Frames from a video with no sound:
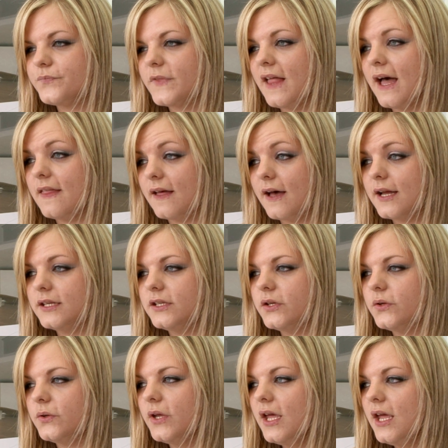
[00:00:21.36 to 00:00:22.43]
like that,
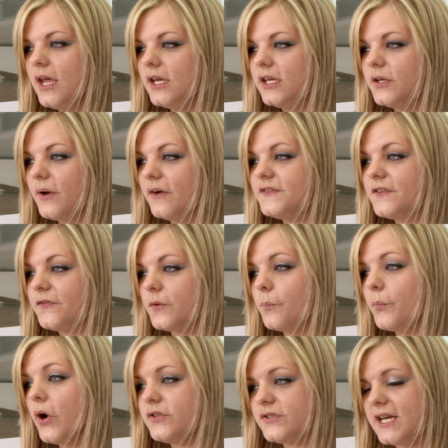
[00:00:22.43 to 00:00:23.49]
you have
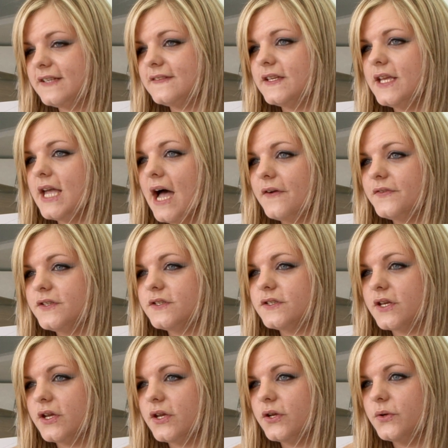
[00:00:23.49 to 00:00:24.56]
different projects that you have to
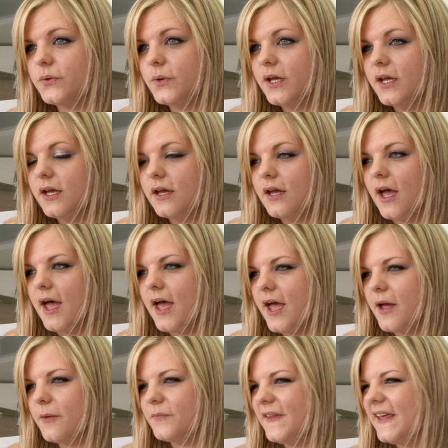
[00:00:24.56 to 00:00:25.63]
do.
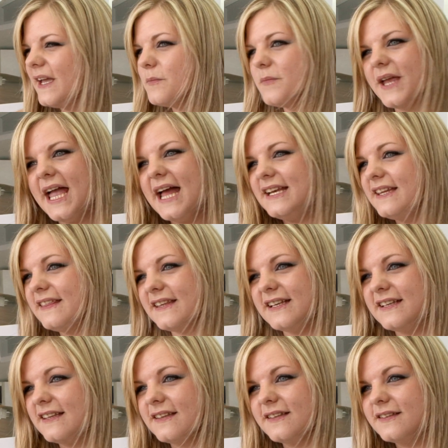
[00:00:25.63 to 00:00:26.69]
It can be
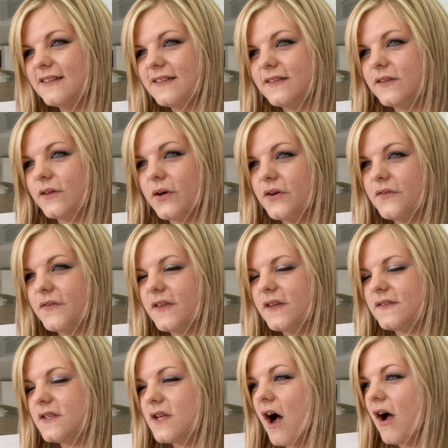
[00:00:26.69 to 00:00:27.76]
anything, sort of.
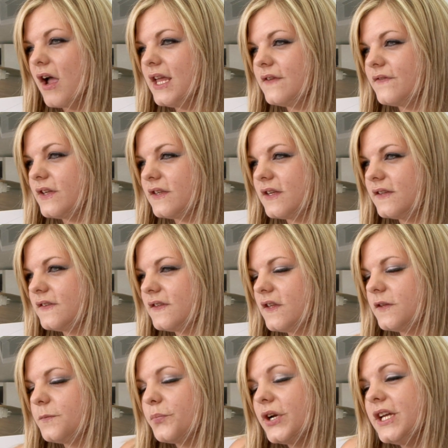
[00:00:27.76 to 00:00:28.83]

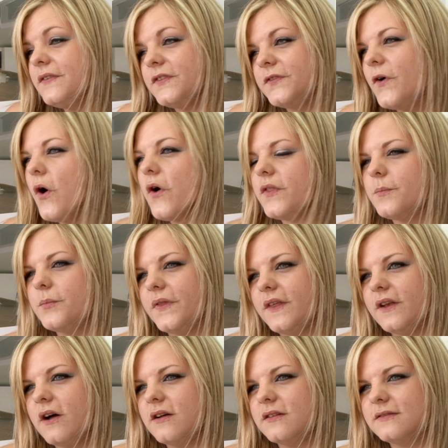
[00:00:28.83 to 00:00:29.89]
There's briefs for them, but
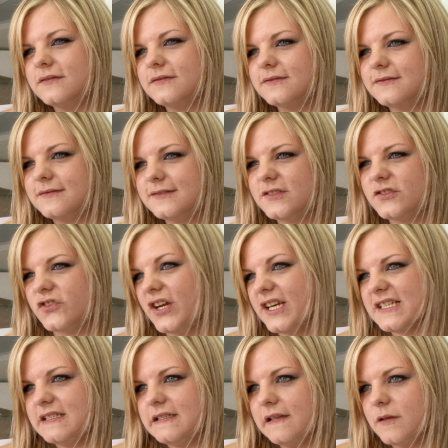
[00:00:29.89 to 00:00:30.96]
they're not
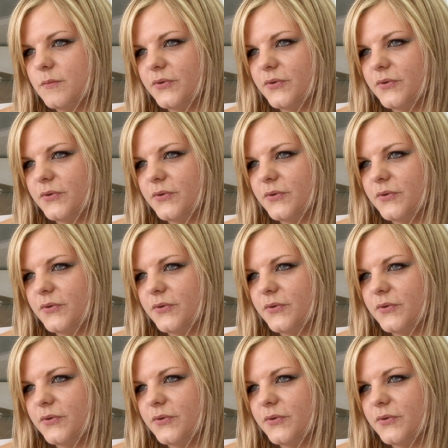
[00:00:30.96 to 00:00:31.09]
strict to the